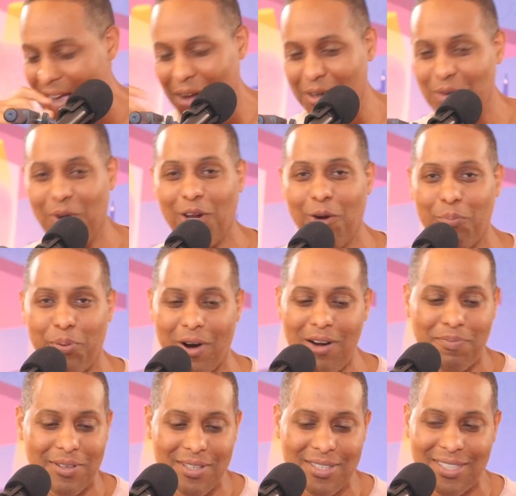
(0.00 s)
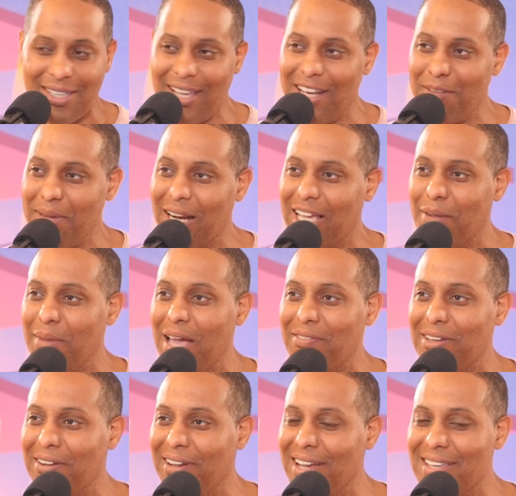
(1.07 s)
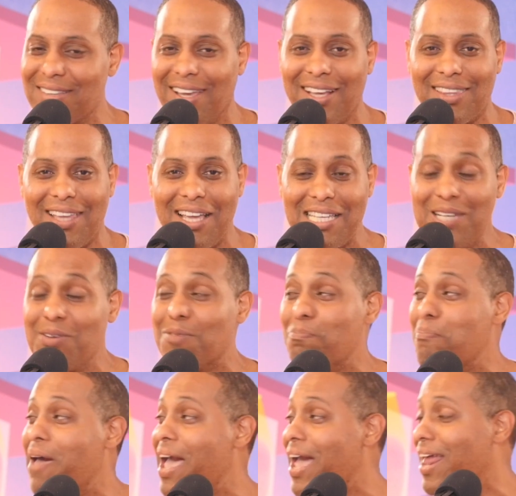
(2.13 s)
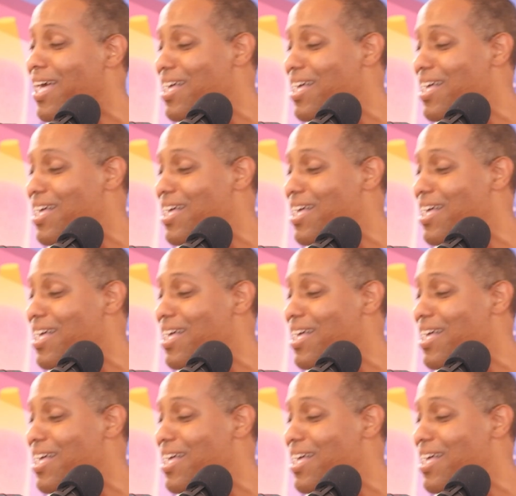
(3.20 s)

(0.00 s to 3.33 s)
ain't gonna do it on purpose. Ain't nobody coming after your ass like that. She was mad